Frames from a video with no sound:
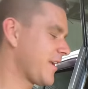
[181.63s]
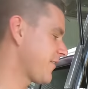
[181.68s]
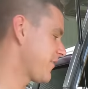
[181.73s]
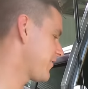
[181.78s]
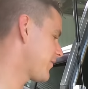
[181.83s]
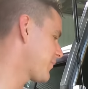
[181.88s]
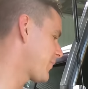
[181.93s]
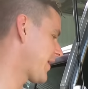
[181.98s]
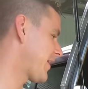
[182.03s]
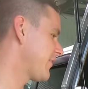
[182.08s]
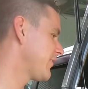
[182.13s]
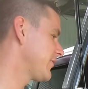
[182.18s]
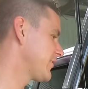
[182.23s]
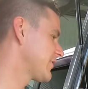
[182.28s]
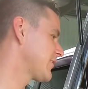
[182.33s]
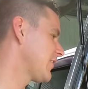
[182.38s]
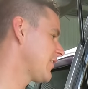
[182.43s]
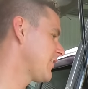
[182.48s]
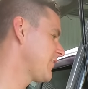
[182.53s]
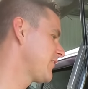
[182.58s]
now that the panel
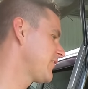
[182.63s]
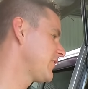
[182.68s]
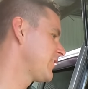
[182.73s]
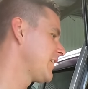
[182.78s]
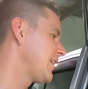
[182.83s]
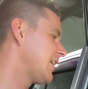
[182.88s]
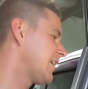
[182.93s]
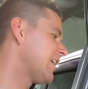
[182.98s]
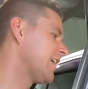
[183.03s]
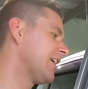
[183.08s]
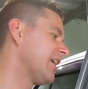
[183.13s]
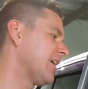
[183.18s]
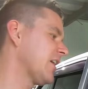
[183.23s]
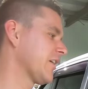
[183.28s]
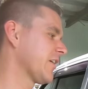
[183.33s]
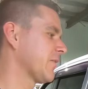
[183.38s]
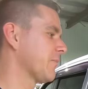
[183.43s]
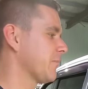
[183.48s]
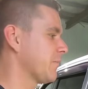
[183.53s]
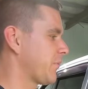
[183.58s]
is off,
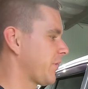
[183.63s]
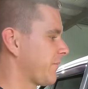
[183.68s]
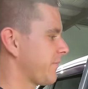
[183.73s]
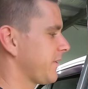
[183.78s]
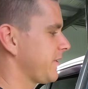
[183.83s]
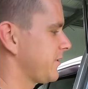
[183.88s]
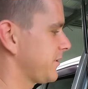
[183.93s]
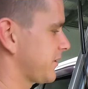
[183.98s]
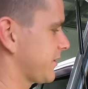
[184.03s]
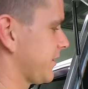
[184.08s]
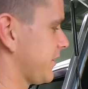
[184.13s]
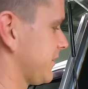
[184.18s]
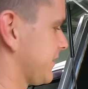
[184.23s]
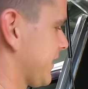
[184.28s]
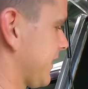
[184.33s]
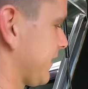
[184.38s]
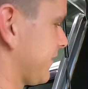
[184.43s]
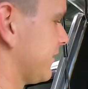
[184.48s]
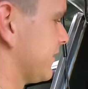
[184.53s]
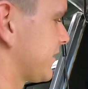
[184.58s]
I'm probably just going
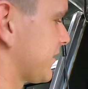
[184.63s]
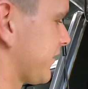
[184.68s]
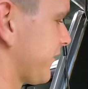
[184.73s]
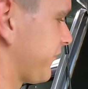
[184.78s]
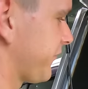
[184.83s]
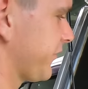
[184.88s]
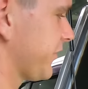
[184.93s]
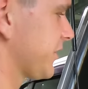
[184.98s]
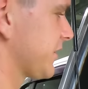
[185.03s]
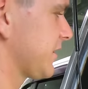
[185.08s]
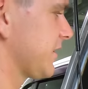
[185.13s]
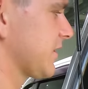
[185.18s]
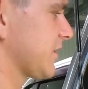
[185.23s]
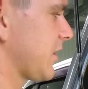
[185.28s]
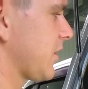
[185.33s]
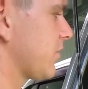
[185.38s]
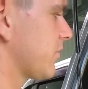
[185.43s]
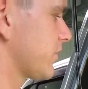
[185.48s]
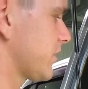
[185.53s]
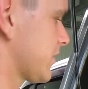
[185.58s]
to take this off first,
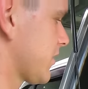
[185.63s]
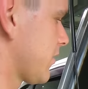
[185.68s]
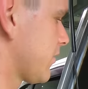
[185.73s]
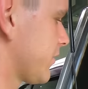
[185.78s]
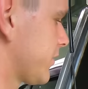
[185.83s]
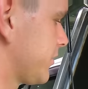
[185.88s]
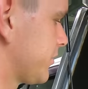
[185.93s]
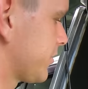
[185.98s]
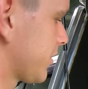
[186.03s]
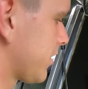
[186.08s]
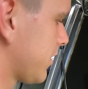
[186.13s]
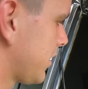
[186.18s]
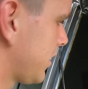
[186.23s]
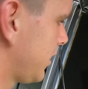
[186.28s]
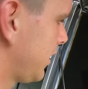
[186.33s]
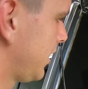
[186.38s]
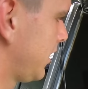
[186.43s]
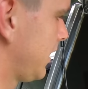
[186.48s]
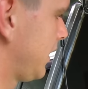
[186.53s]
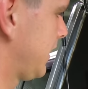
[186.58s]
this old solar controller,